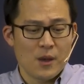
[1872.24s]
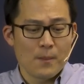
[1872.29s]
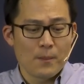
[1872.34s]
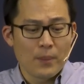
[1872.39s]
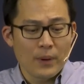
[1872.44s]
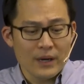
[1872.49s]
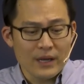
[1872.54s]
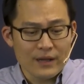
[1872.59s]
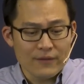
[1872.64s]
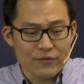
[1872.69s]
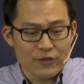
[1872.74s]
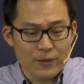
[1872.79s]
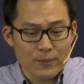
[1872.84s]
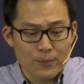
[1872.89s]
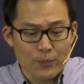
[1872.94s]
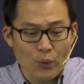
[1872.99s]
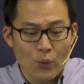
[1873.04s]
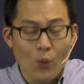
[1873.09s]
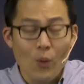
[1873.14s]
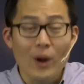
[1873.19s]
But if the
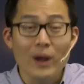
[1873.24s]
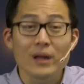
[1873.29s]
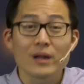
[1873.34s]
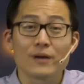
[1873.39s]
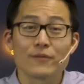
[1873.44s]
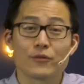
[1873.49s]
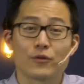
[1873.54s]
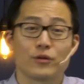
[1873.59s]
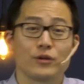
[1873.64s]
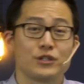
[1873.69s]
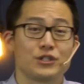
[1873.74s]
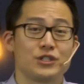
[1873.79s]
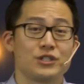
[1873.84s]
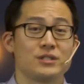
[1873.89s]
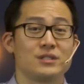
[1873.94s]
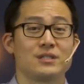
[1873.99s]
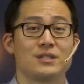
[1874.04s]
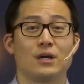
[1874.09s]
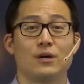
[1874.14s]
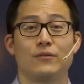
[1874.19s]
point of
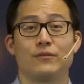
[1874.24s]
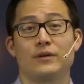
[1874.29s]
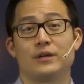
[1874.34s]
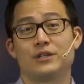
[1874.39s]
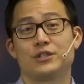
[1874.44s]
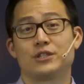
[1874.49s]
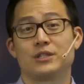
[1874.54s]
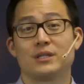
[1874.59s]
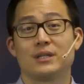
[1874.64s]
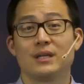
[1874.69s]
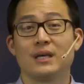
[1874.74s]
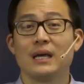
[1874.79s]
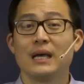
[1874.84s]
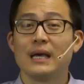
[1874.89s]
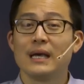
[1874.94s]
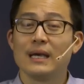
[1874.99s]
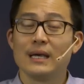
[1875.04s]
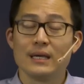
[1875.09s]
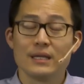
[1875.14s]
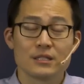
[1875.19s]
Christian salvation
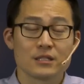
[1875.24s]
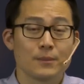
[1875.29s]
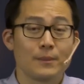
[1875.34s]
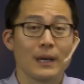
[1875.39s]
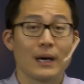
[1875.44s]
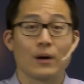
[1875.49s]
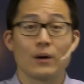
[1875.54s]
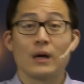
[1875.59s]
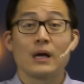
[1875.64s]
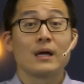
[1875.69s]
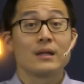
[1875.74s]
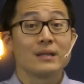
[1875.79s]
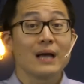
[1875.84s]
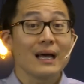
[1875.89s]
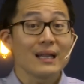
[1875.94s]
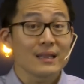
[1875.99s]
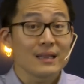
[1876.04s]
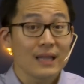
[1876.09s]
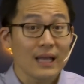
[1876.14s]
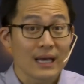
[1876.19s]
is about
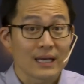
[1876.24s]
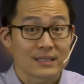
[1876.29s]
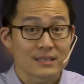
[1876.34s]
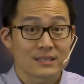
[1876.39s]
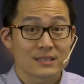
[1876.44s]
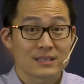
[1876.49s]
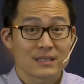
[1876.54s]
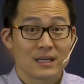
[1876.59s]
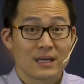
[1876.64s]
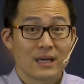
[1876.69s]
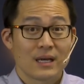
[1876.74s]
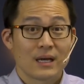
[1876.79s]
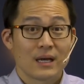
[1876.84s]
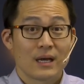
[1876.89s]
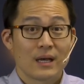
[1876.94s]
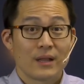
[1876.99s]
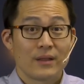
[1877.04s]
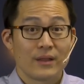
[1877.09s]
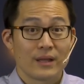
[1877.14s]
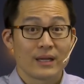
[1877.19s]
not less
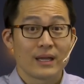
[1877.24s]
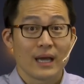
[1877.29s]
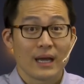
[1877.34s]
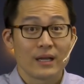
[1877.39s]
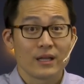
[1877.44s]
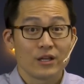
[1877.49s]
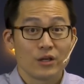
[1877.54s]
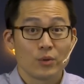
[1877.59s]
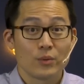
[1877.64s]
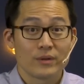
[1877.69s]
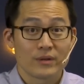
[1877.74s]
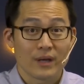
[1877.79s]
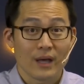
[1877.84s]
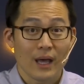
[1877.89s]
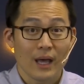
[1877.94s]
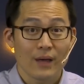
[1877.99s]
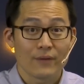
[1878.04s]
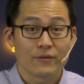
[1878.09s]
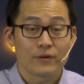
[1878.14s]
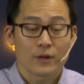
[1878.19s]
than getting you into
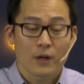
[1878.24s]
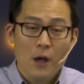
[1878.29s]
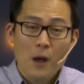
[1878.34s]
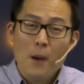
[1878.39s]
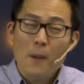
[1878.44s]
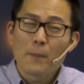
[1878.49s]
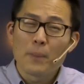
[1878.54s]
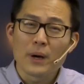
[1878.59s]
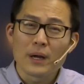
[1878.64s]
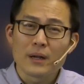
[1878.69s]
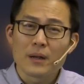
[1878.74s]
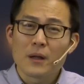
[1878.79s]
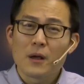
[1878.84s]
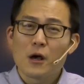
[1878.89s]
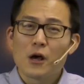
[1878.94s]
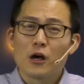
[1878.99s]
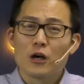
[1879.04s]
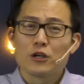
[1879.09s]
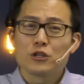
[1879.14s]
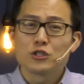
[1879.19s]
heaven, but
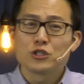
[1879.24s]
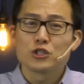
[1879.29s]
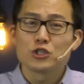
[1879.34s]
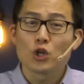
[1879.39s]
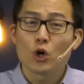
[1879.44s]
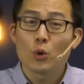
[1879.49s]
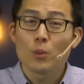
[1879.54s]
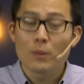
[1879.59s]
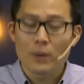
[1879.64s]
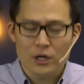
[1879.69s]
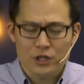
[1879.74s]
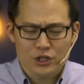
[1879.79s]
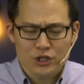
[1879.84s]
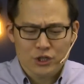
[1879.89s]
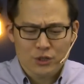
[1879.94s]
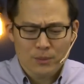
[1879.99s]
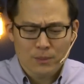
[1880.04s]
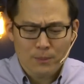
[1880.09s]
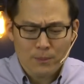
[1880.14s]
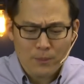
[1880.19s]
so
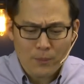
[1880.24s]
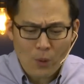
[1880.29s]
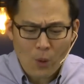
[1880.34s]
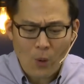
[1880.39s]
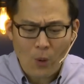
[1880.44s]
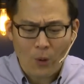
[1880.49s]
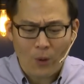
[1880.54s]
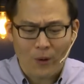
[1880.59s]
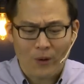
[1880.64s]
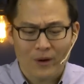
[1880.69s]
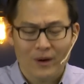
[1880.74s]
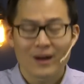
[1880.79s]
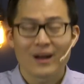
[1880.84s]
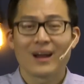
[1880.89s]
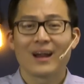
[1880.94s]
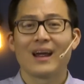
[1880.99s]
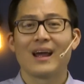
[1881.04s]
much more,